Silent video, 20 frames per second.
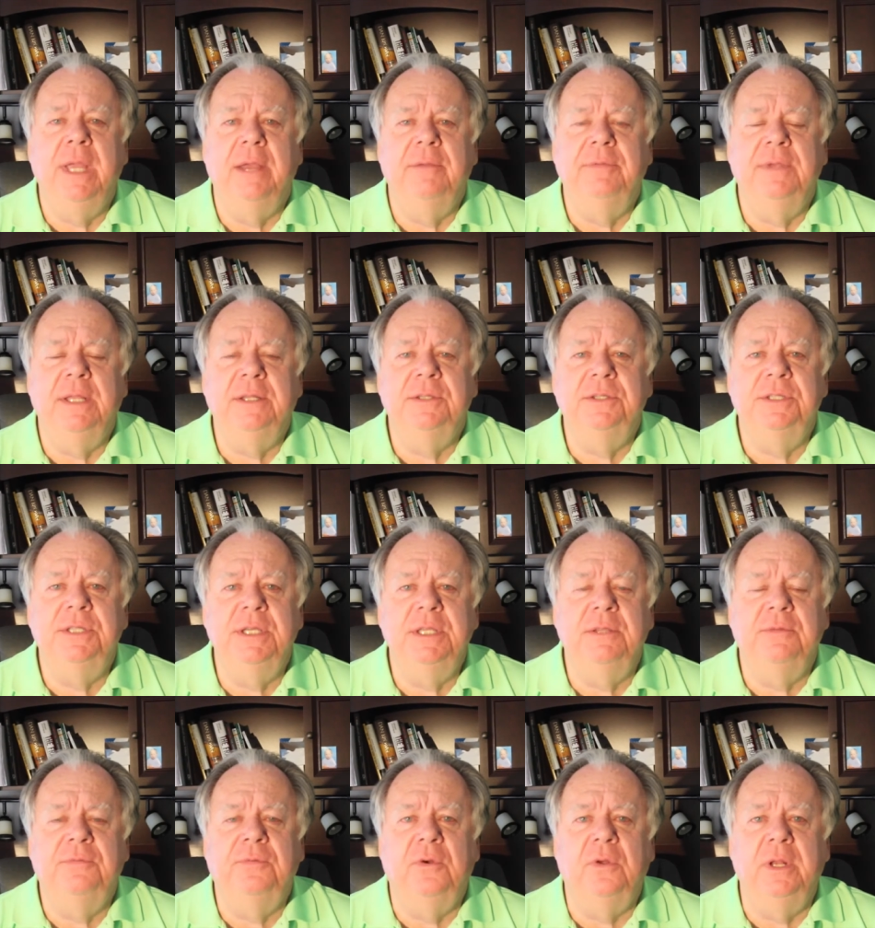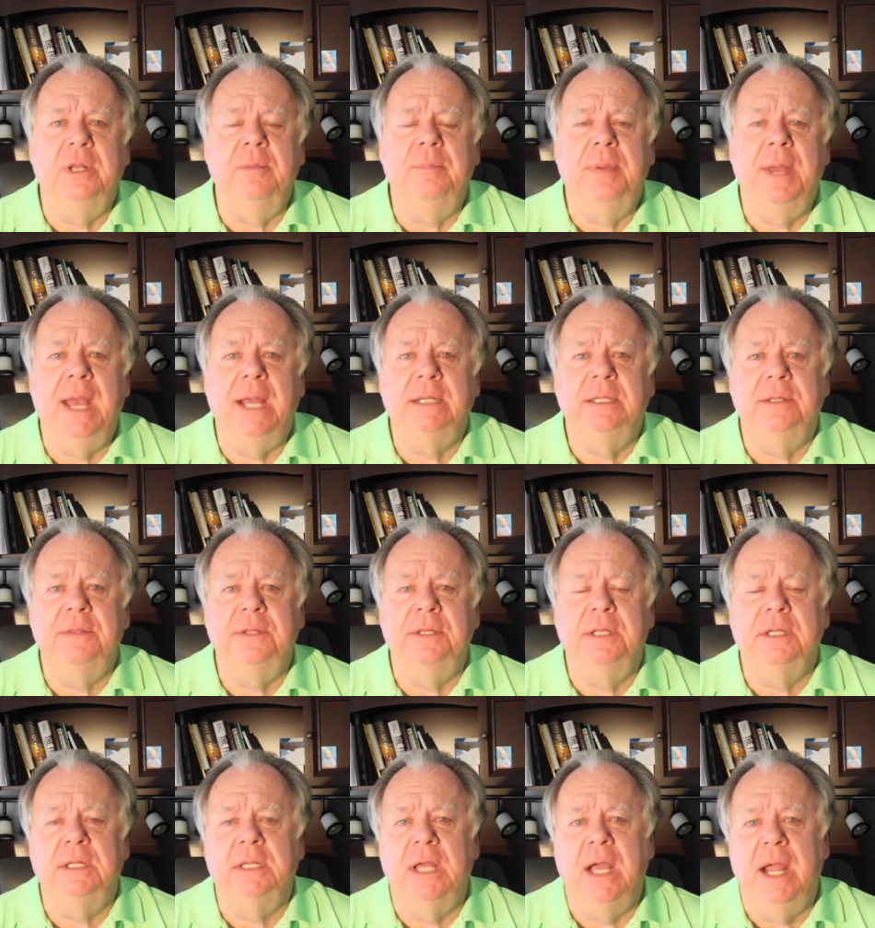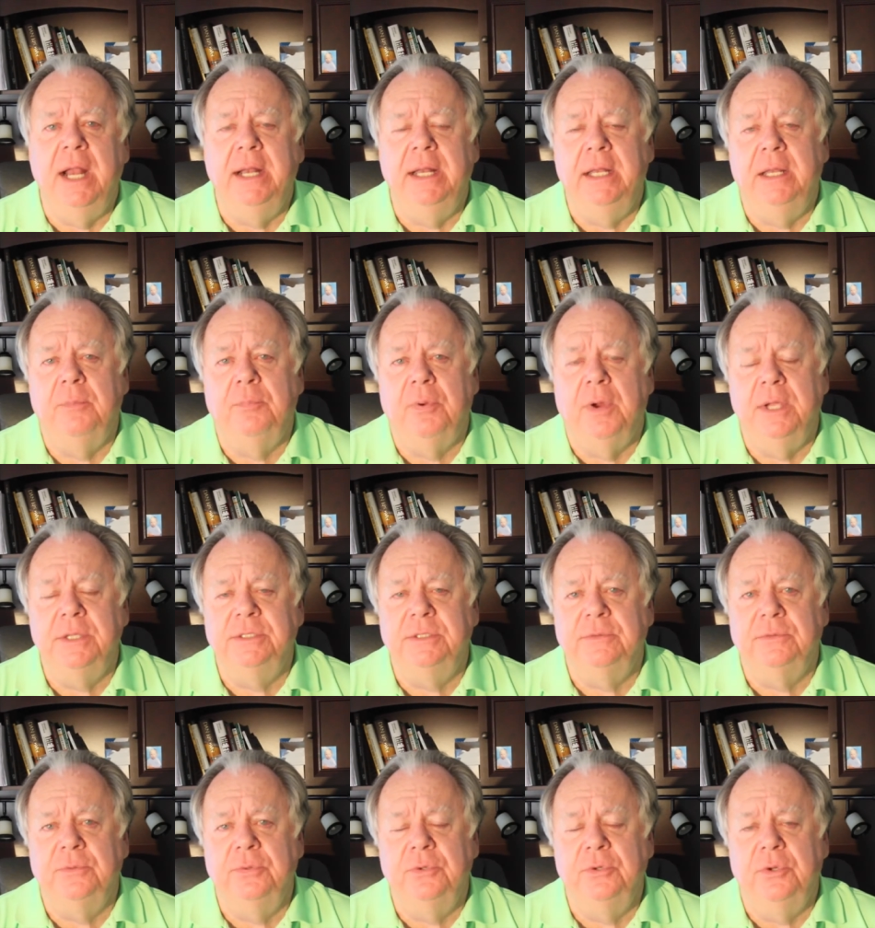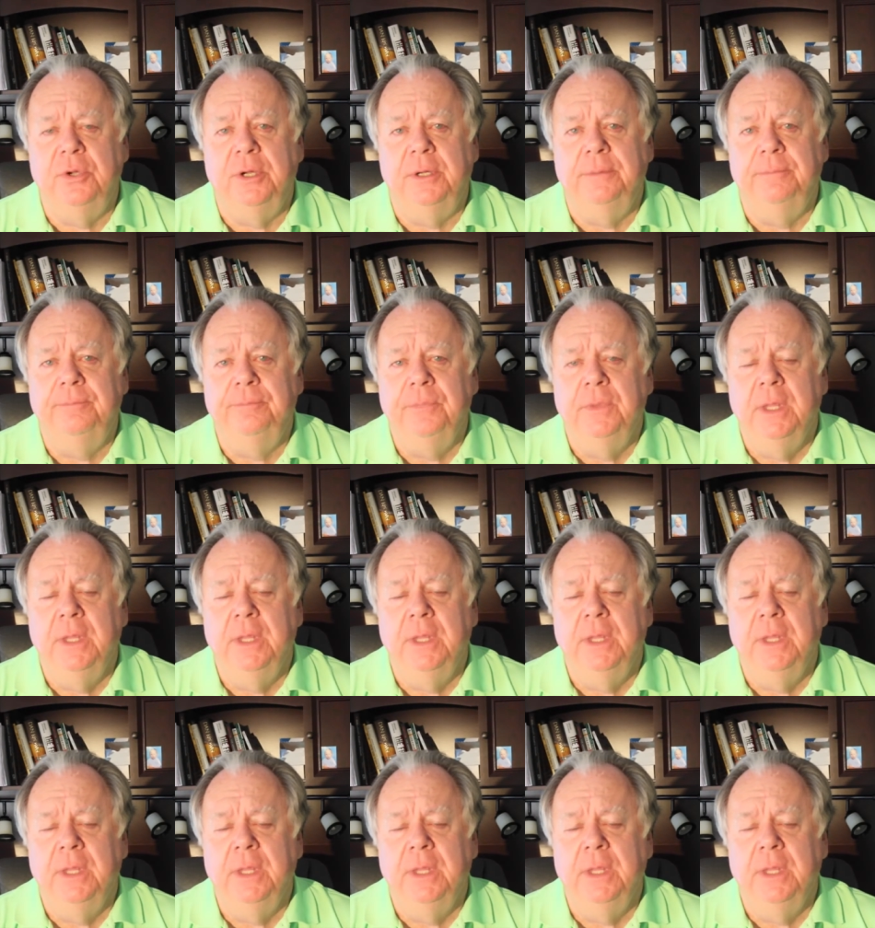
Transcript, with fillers: we have yet to see the full impact of the decline in the price of crude oil.